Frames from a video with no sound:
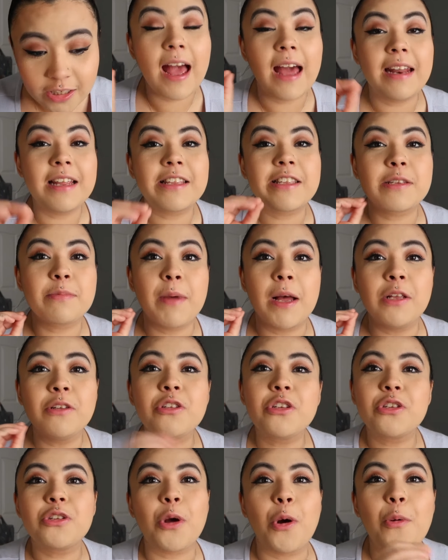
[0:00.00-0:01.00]
and it smells
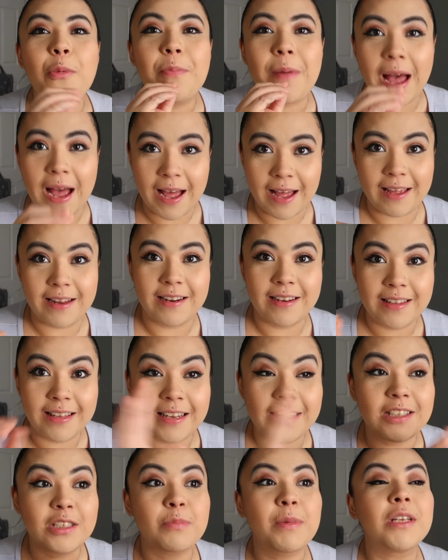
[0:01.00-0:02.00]
so bad.
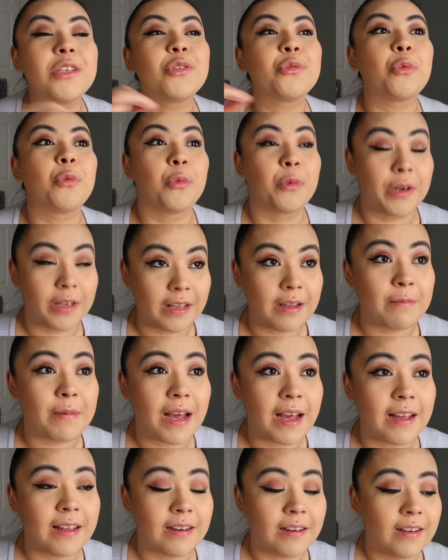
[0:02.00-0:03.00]
Like it smells really
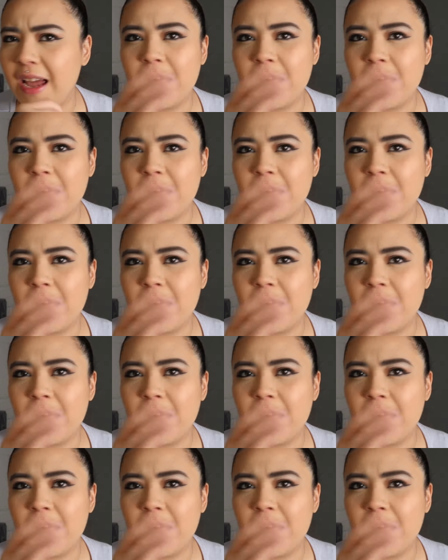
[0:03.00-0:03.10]
bad.